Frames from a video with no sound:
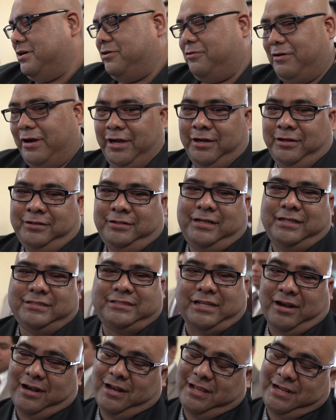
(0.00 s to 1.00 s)
Well, I
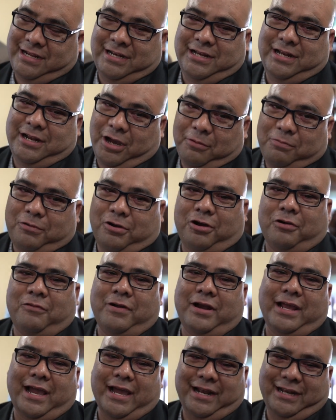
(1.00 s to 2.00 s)
started looking at the Hope Corps
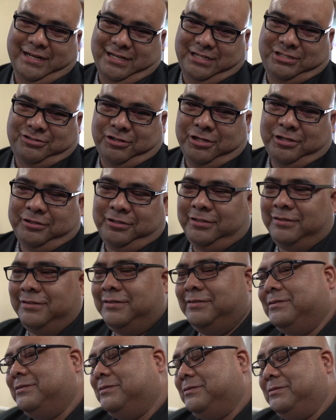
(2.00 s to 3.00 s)
when I got into truth.
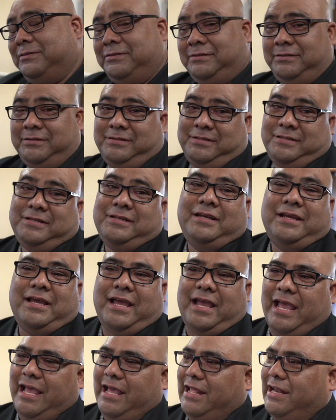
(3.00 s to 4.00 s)

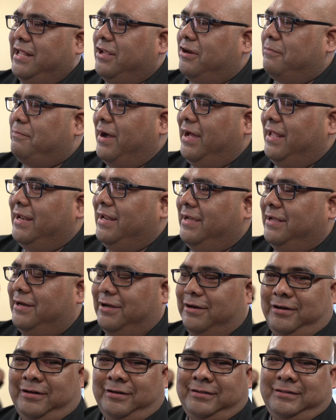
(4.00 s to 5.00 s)
And little by
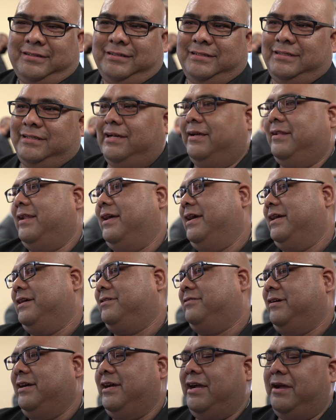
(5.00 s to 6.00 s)
little, I'm like,
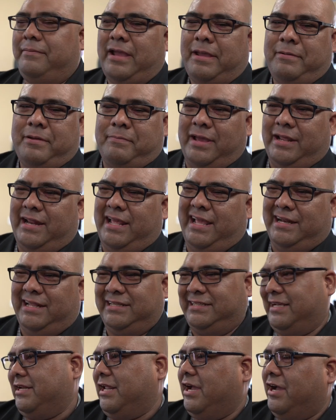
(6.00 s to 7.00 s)
well, maybe Manhattan. I
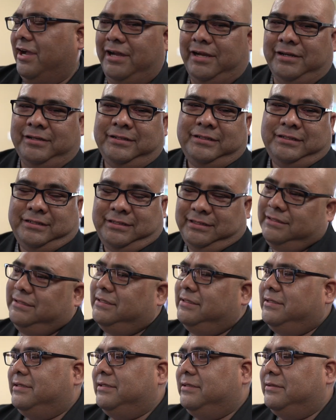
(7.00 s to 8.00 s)
was like, no.
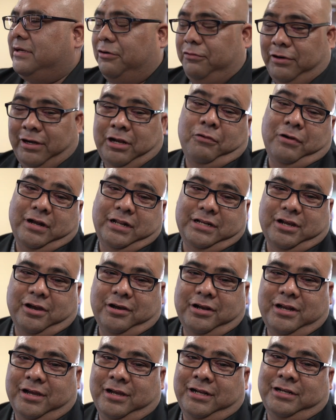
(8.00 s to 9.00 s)
I really wanted to
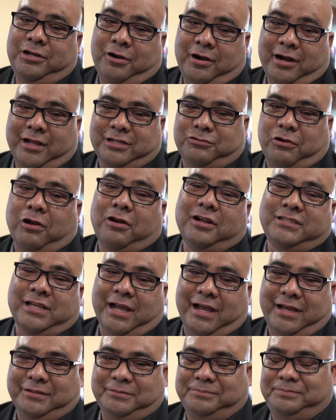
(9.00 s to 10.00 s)
go to Honduras,
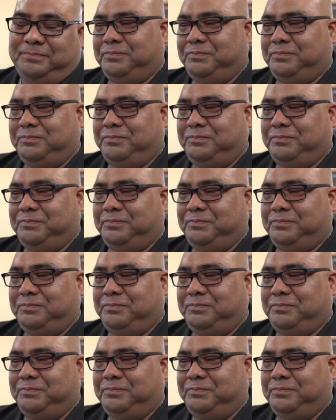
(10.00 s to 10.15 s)
Roatan.